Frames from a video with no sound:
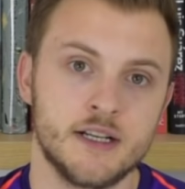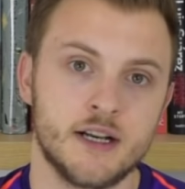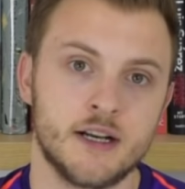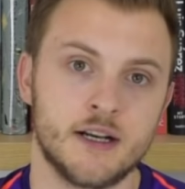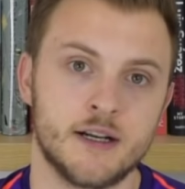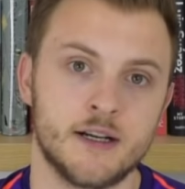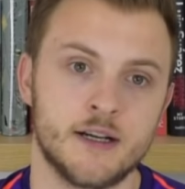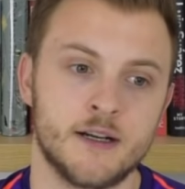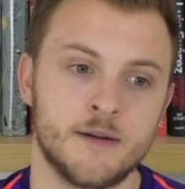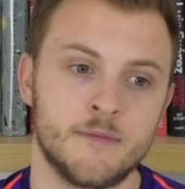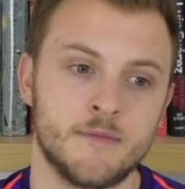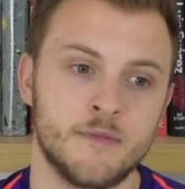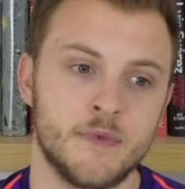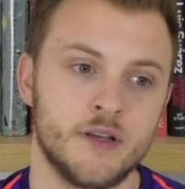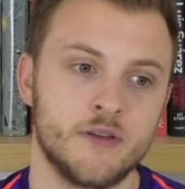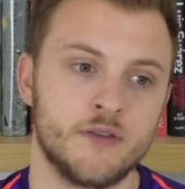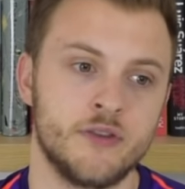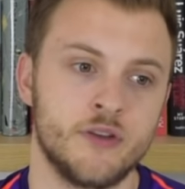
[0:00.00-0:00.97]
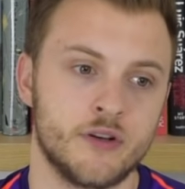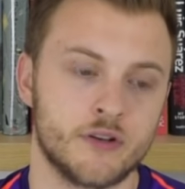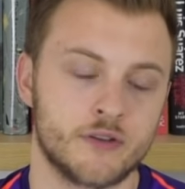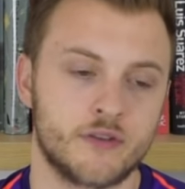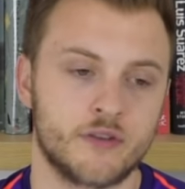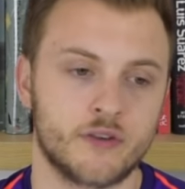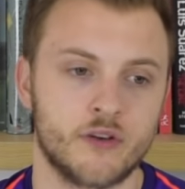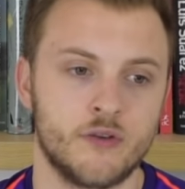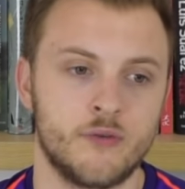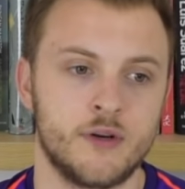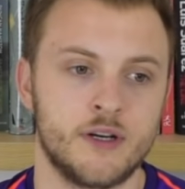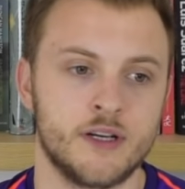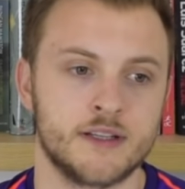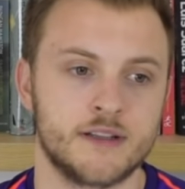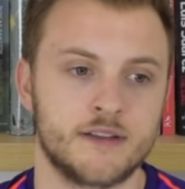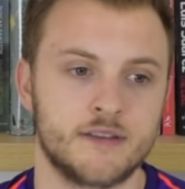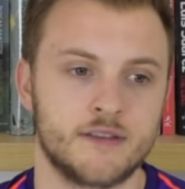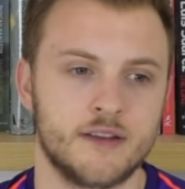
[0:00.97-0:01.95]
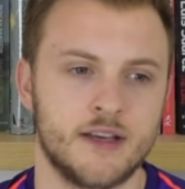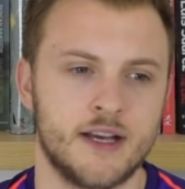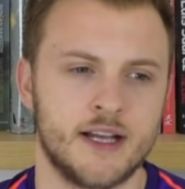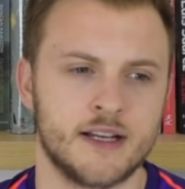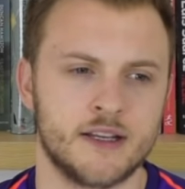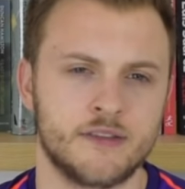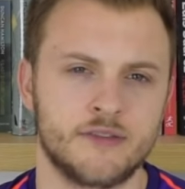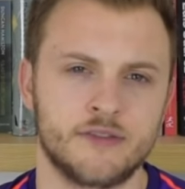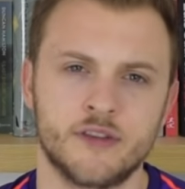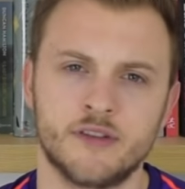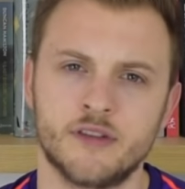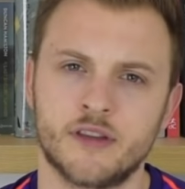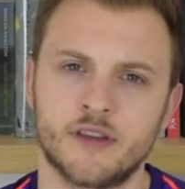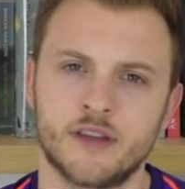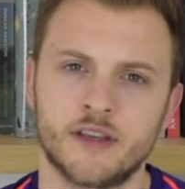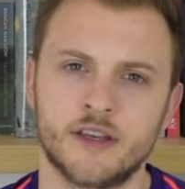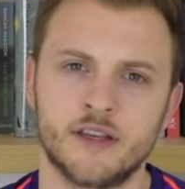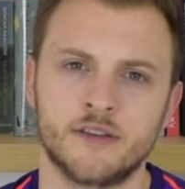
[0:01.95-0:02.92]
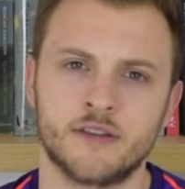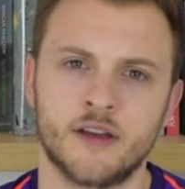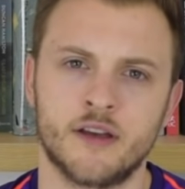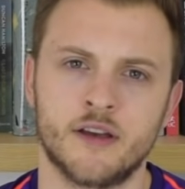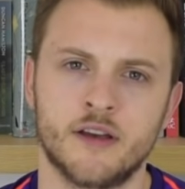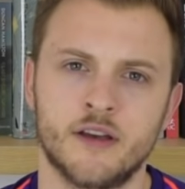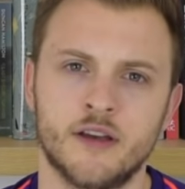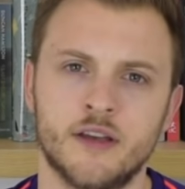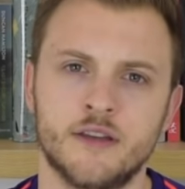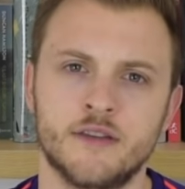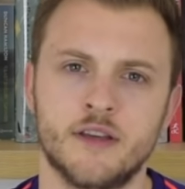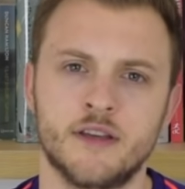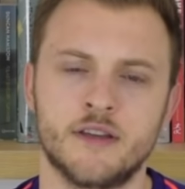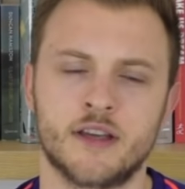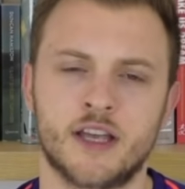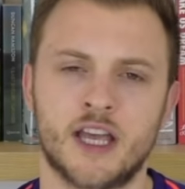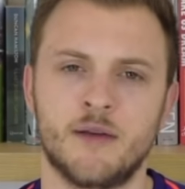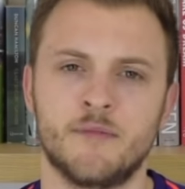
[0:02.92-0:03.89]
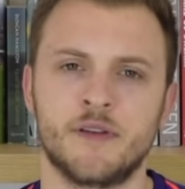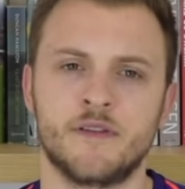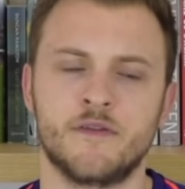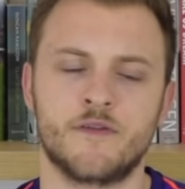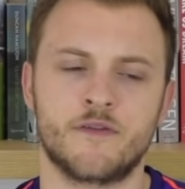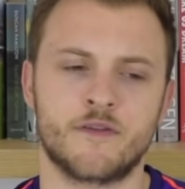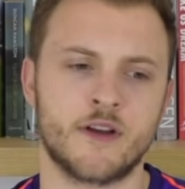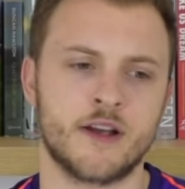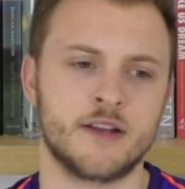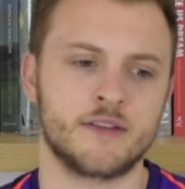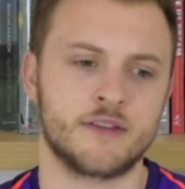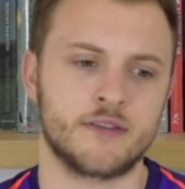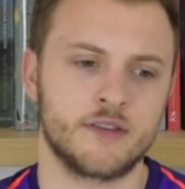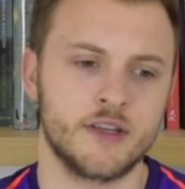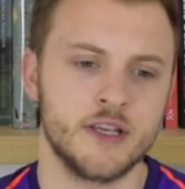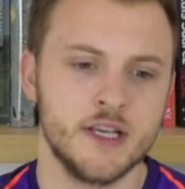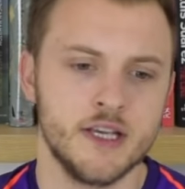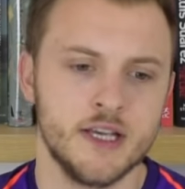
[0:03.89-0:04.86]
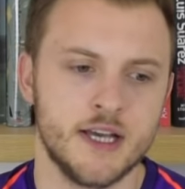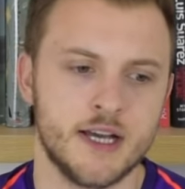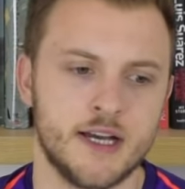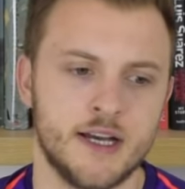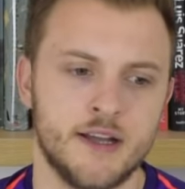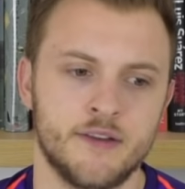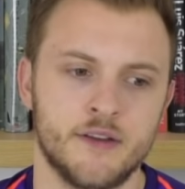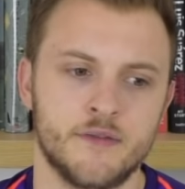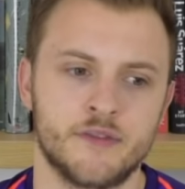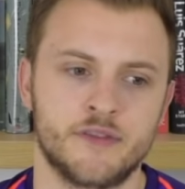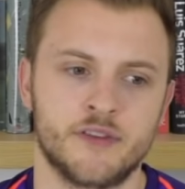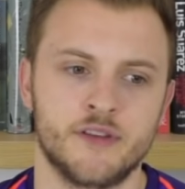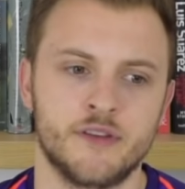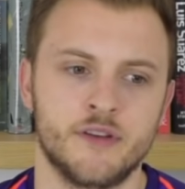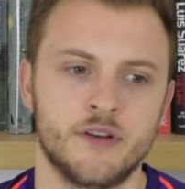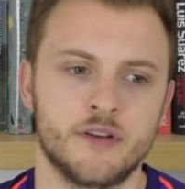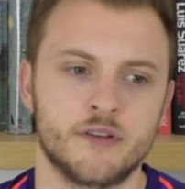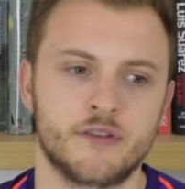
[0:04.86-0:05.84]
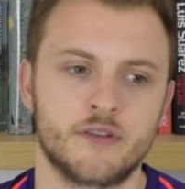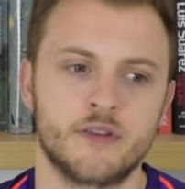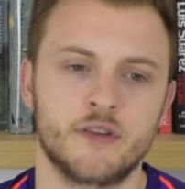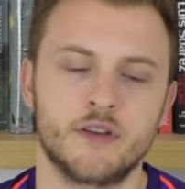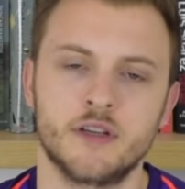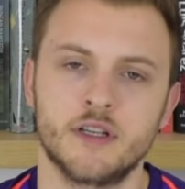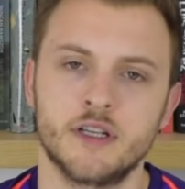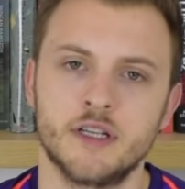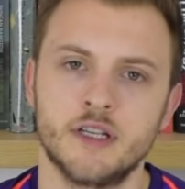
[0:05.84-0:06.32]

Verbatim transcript: Um, not quite Alisson. I think he's uh, in in a camp in France, and obviously not.